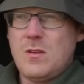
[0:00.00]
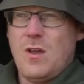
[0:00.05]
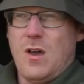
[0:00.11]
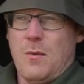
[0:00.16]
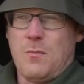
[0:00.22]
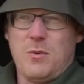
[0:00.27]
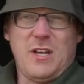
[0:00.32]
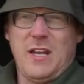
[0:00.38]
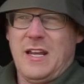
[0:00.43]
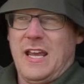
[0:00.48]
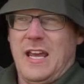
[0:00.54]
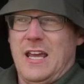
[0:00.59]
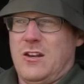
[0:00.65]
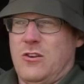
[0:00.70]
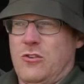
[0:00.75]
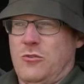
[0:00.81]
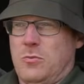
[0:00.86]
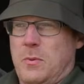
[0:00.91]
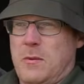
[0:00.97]
We didn't get
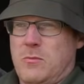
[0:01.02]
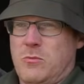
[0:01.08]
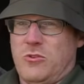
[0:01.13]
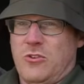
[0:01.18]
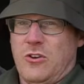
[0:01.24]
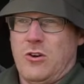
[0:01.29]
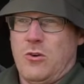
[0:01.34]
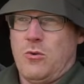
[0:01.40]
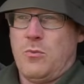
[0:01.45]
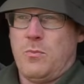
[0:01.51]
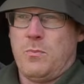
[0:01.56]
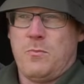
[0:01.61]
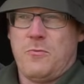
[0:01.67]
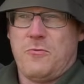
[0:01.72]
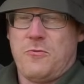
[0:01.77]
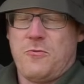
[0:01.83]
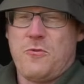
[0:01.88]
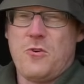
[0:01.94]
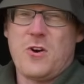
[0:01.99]
in the swim till
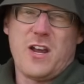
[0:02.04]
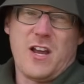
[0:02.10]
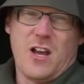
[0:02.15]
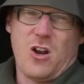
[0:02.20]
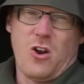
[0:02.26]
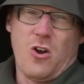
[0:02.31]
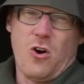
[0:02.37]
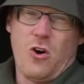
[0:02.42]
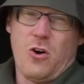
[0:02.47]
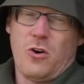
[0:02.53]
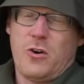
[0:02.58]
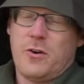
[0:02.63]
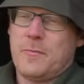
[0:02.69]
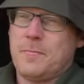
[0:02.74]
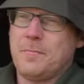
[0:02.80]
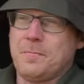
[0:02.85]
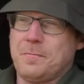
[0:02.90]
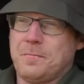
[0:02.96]
3 o'clock.